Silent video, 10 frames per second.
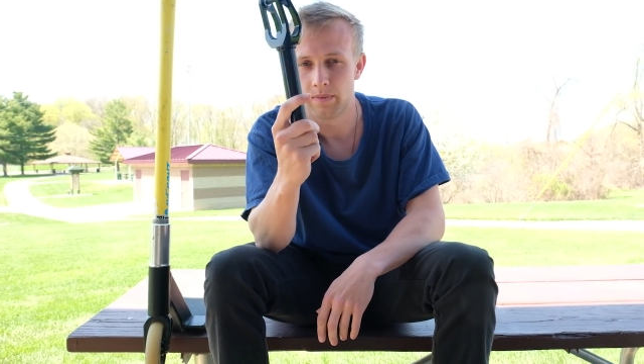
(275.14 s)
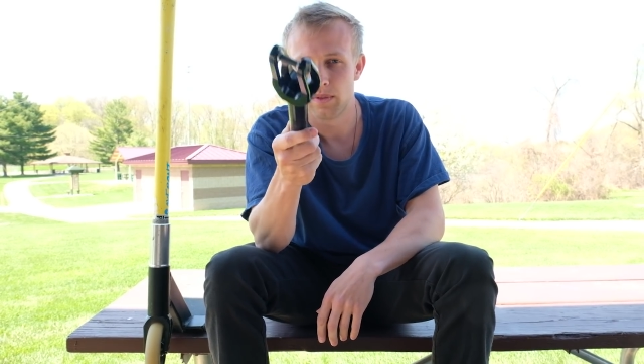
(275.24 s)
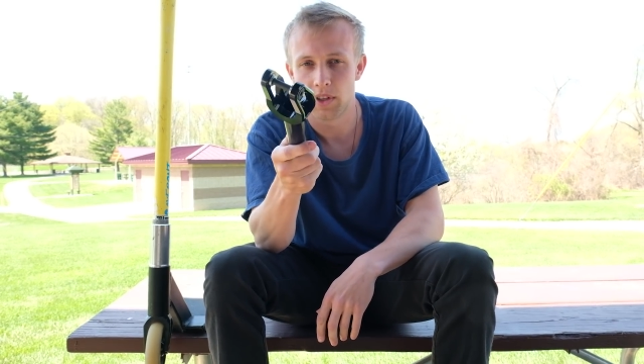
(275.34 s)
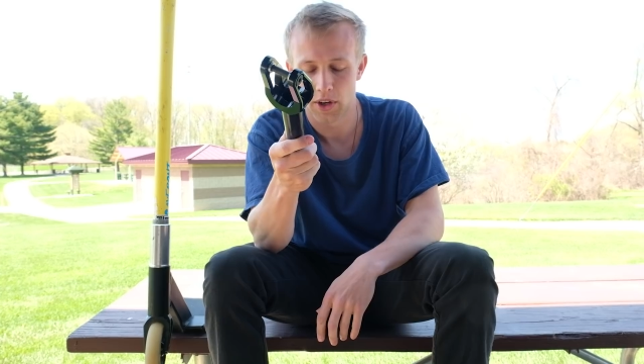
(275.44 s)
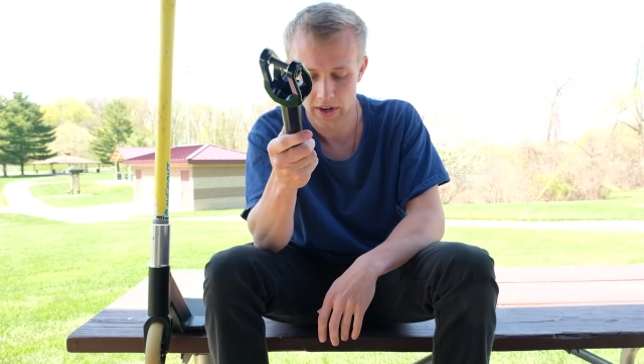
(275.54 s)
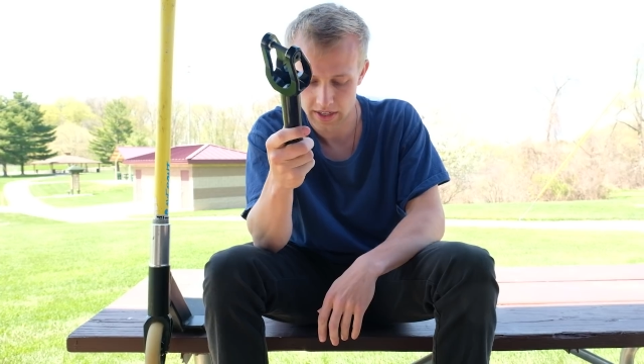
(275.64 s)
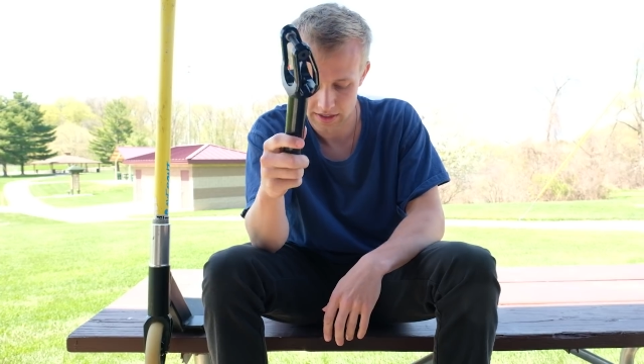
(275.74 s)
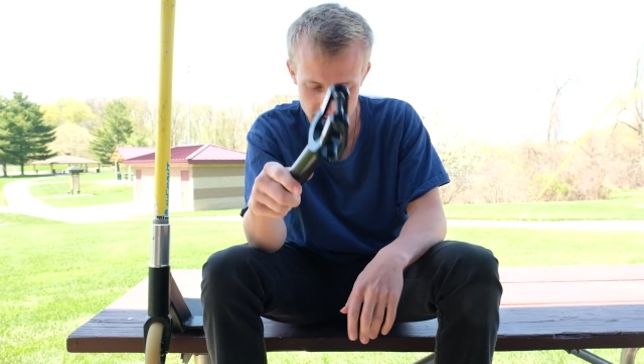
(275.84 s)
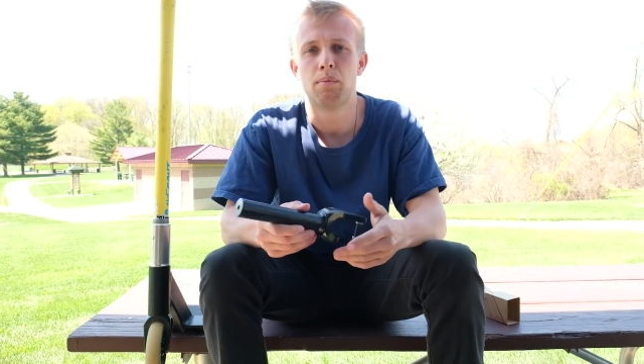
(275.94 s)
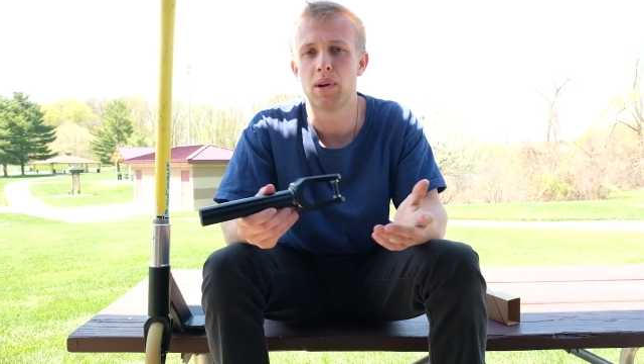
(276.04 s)
you're
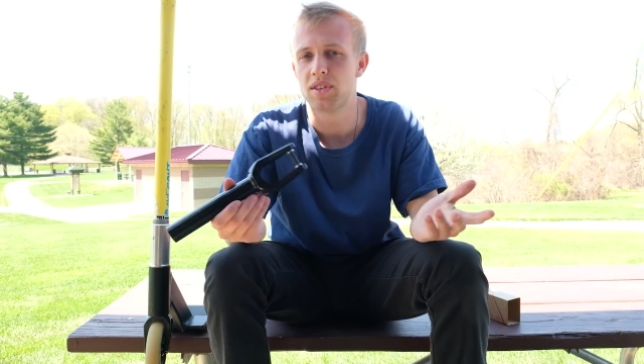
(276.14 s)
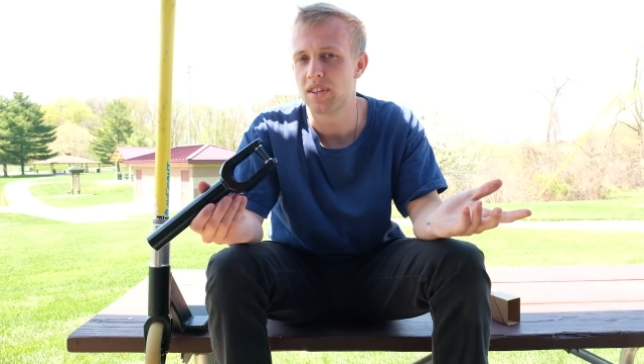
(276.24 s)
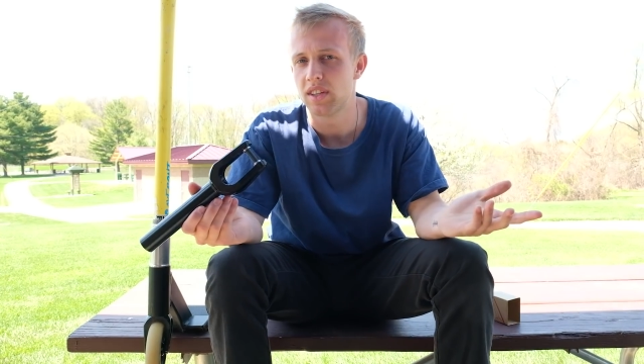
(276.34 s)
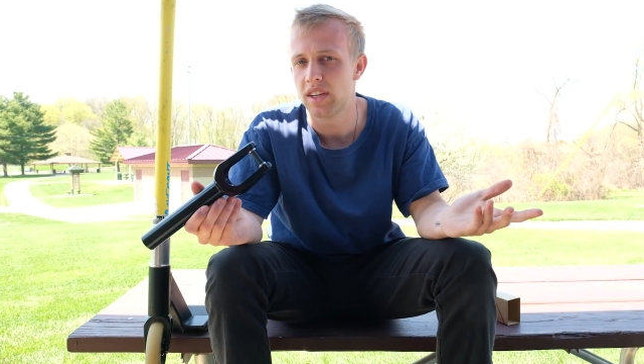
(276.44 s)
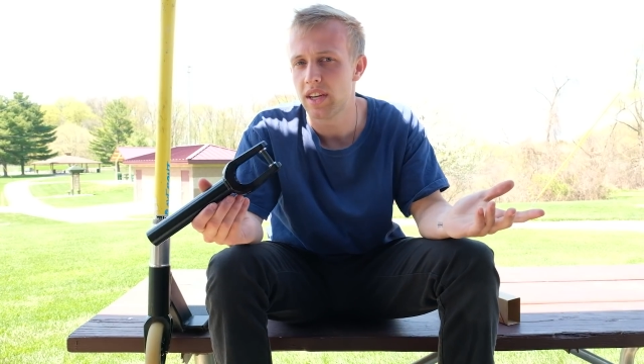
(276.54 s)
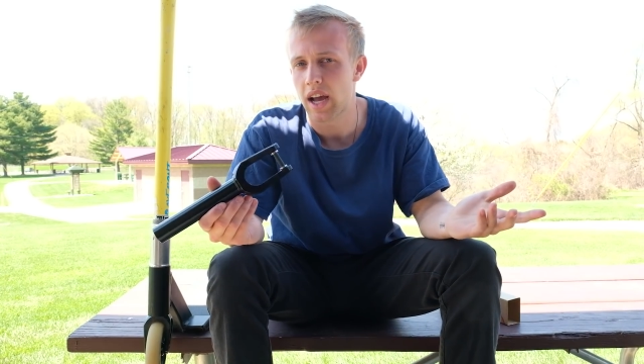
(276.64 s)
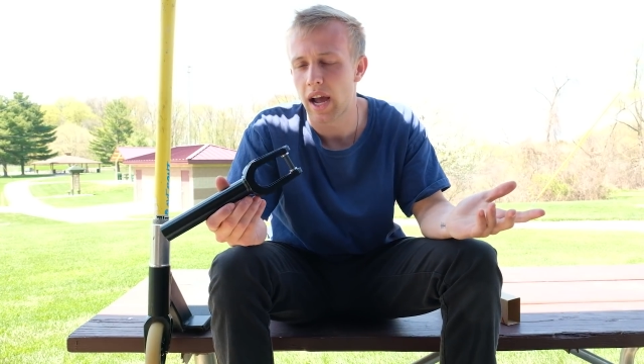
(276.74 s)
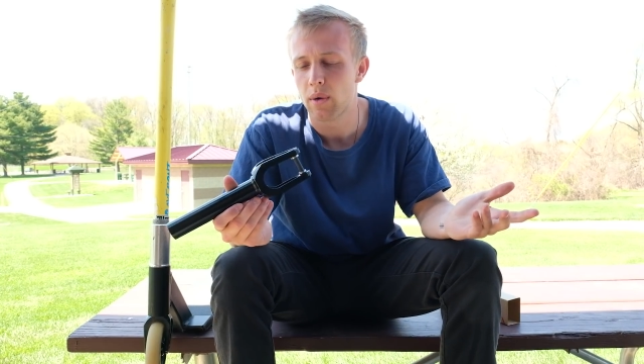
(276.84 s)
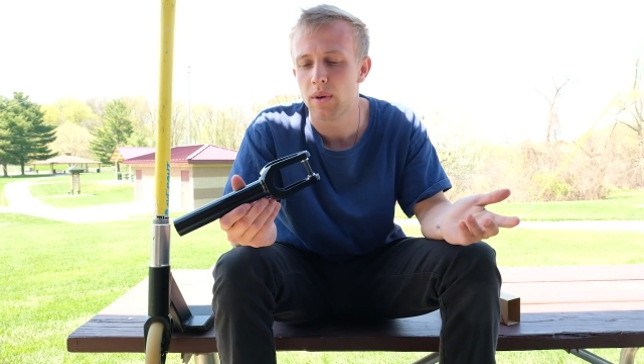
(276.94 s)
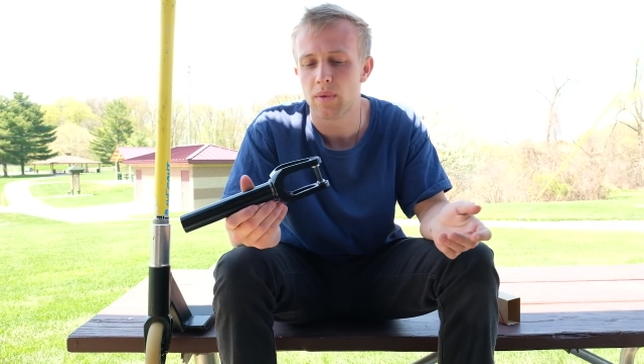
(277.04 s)
crazy. Personally,
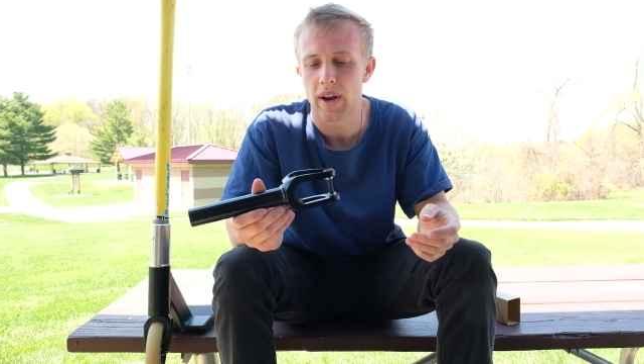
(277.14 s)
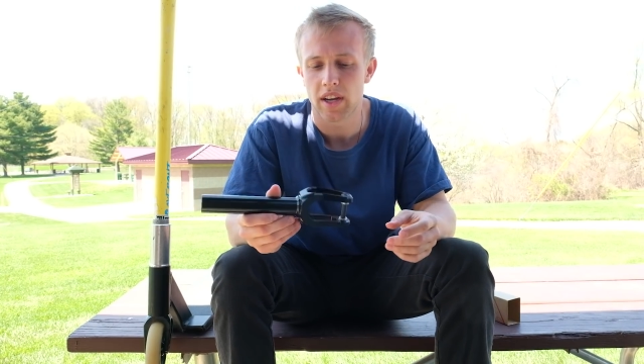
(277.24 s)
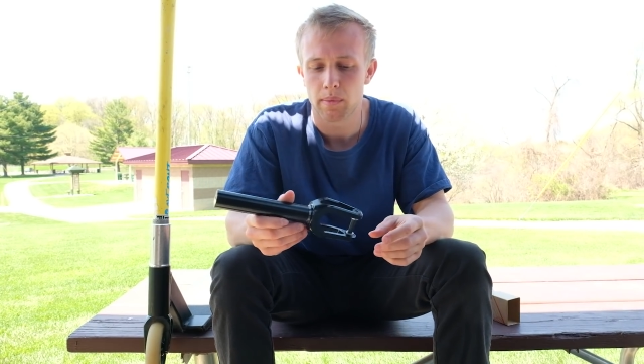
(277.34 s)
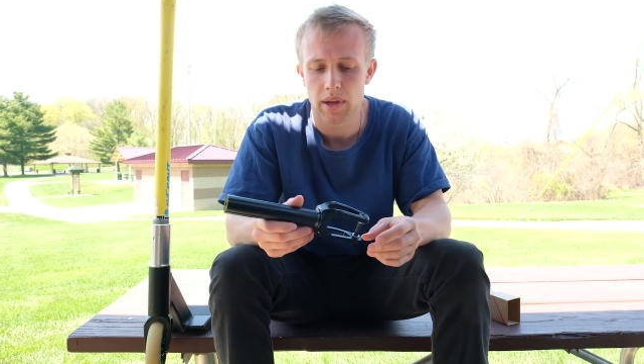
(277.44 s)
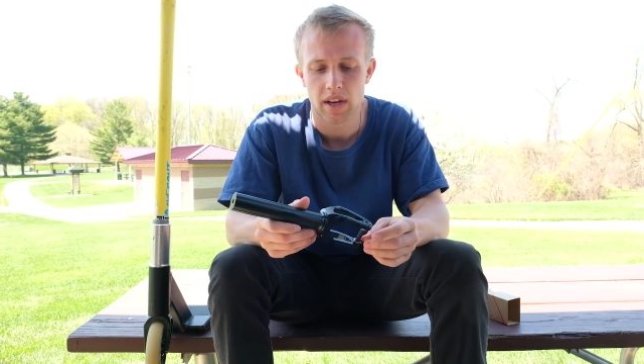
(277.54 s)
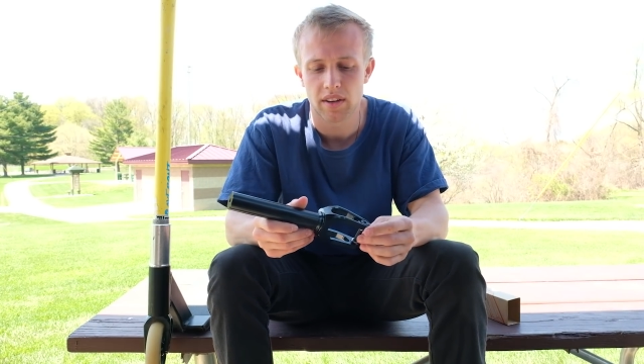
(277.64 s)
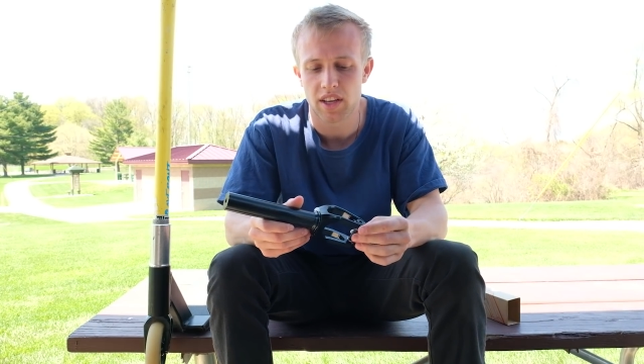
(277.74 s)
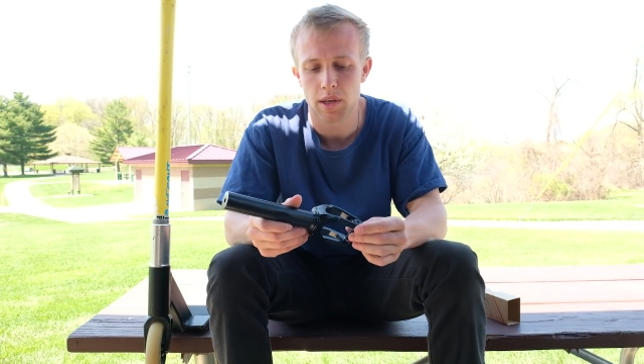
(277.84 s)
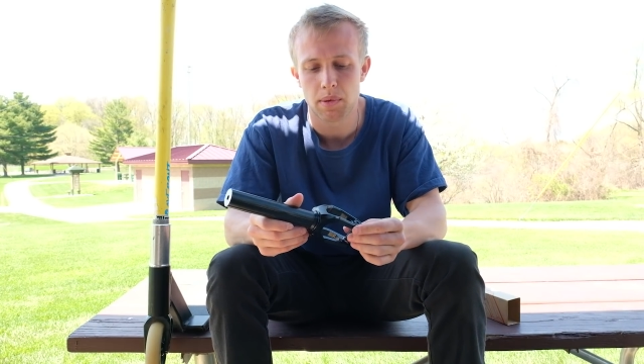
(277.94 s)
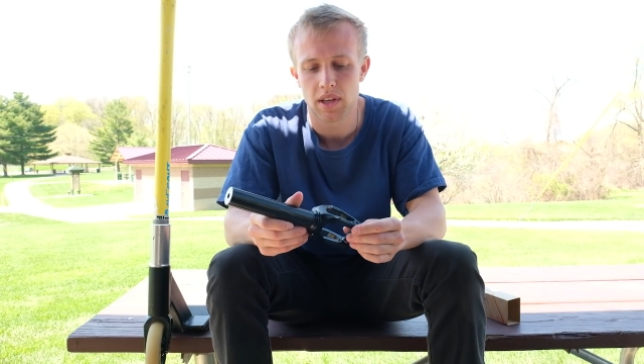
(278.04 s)
I would recommend
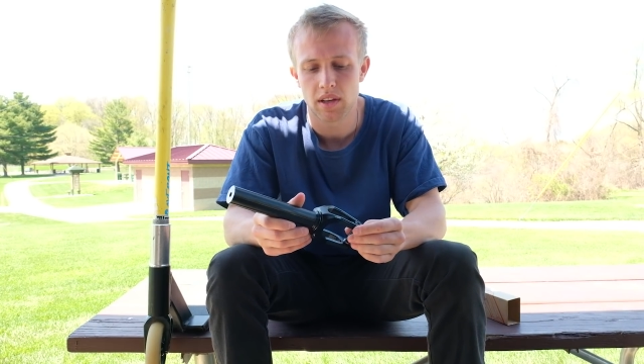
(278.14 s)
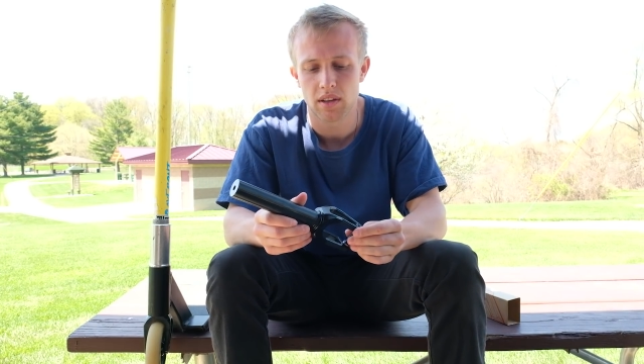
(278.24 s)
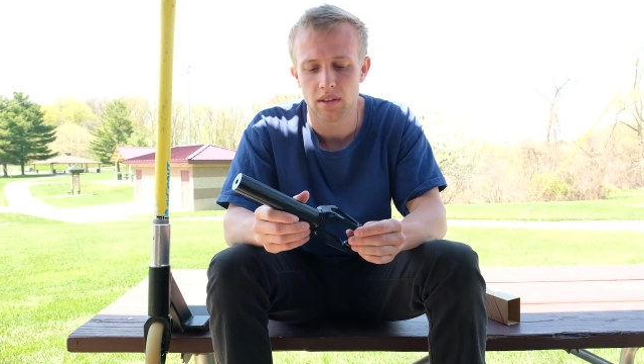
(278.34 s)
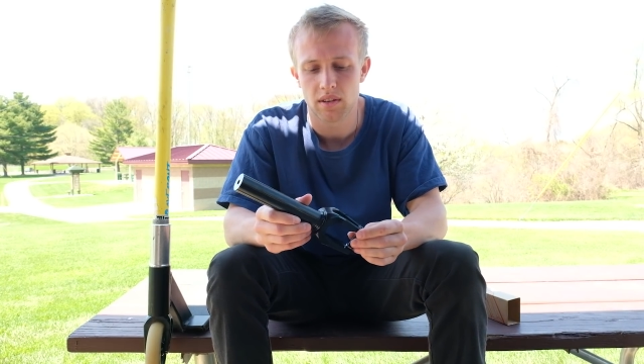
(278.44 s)
keeping